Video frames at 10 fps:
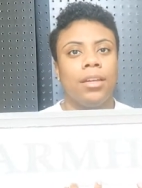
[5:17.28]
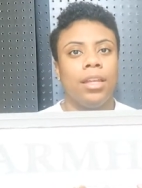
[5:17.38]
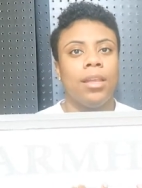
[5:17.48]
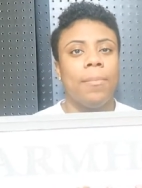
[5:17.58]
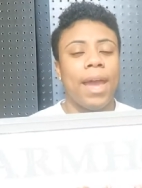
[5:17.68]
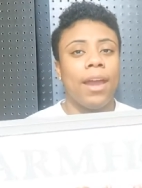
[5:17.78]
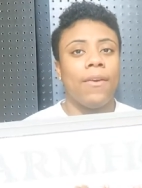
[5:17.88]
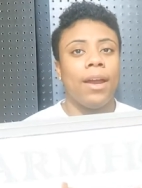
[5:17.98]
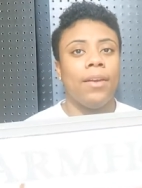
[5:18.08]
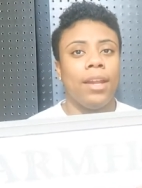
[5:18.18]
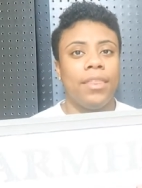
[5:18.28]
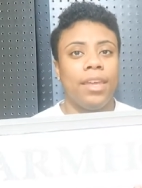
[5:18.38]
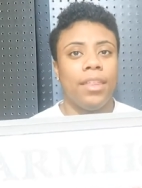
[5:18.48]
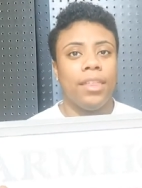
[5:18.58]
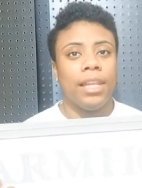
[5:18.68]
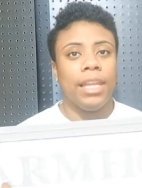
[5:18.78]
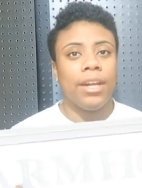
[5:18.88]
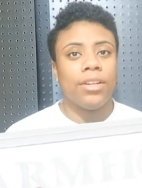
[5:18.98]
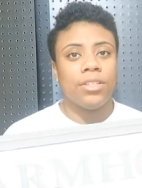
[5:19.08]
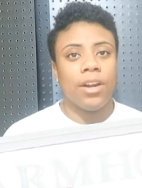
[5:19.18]
in the background and then the
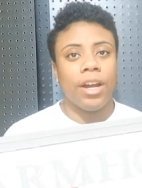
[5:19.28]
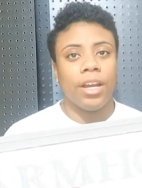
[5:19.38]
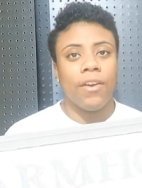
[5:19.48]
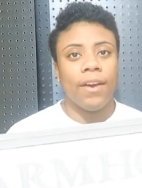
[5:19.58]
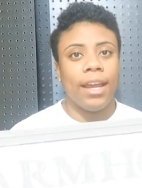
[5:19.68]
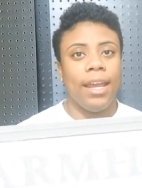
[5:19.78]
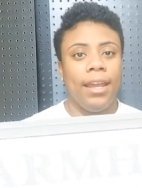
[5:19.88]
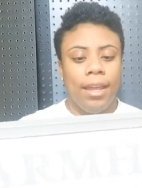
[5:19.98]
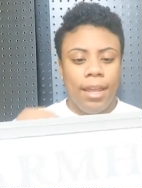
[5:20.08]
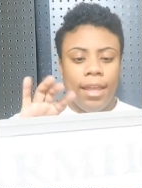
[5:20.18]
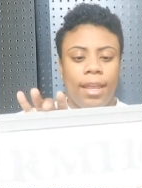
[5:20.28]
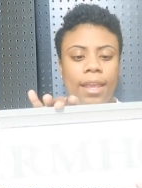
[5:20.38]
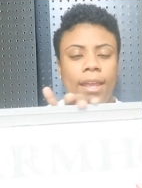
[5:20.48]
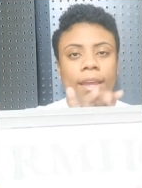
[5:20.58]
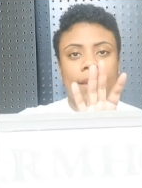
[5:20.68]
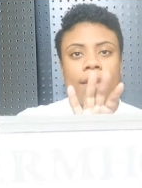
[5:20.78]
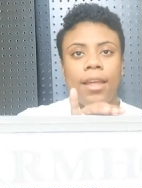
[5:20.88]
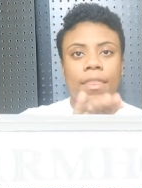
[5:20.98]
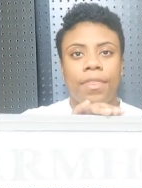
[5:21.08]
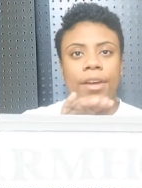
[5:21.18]
letters are in gray and
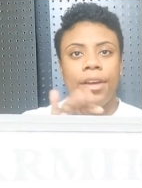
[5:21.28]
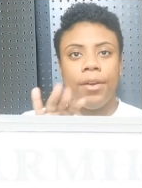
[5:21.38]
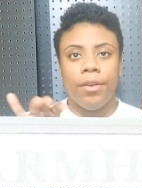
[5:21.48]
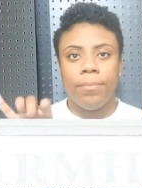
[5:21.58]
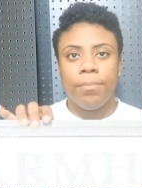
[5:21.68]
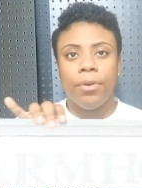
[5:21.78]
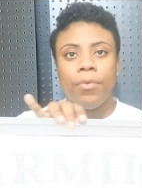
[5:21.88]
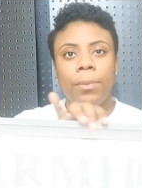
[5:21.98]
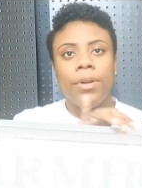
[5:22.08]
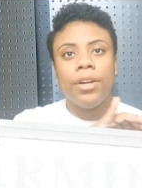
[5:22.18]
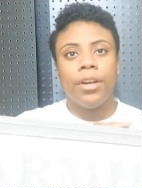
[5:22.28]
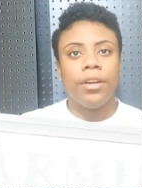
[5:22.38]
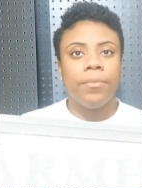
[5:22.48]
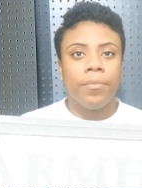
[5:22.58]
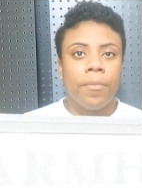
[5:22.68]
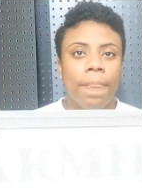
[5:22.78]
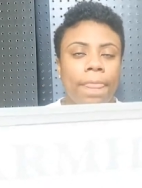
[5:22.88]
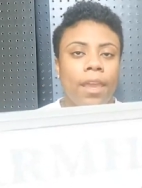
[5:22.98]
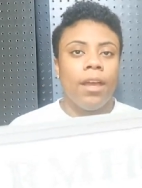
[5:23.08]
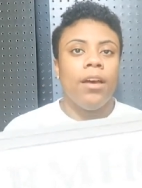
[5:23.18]
the perimeter
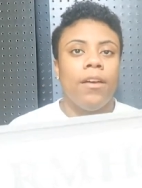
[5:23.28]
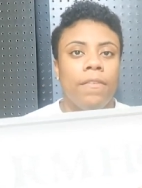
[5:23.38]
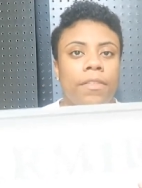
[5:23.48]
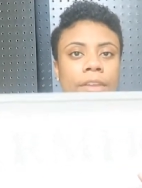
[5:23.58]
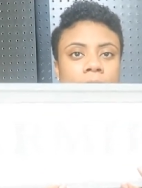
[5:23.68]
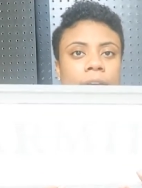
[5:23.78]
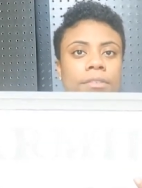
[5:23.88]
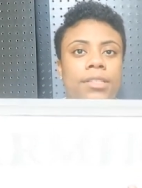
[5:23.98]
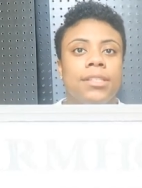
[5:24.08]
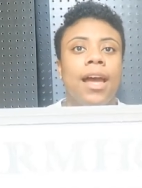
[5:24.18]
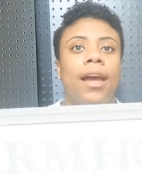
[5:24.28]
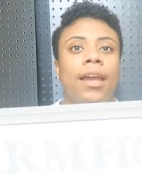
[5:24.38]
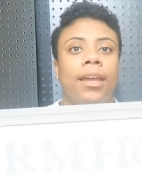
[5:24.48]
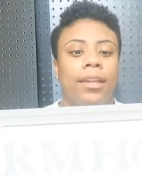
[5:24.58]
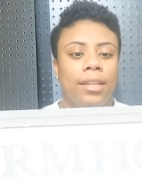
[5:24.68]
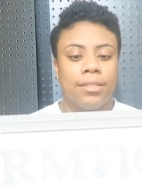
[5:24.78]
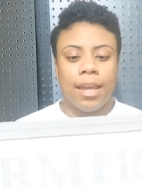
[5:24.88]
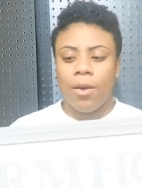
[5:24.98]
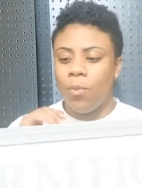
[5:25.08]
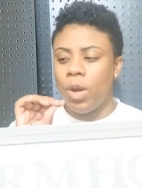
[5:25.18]
of the sign is
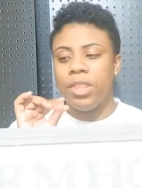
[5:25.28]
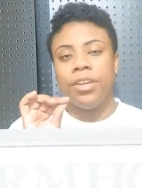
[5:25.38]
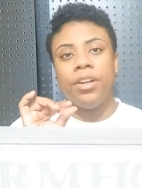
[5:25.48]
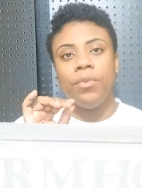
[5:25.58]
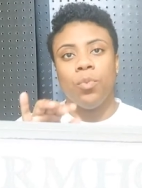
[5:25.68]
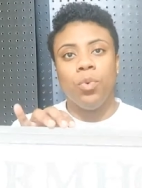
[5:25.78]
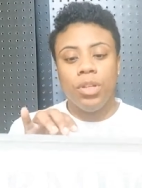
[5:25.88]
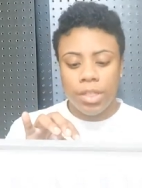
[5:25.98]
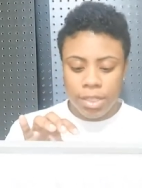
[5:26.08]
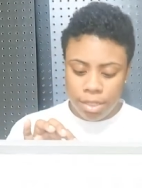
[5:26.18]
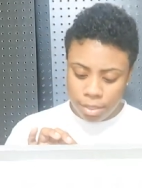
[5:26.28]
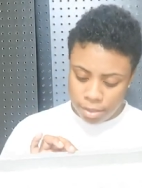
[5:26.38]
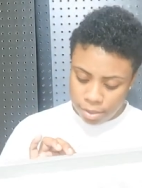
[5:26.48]
like a weathered wood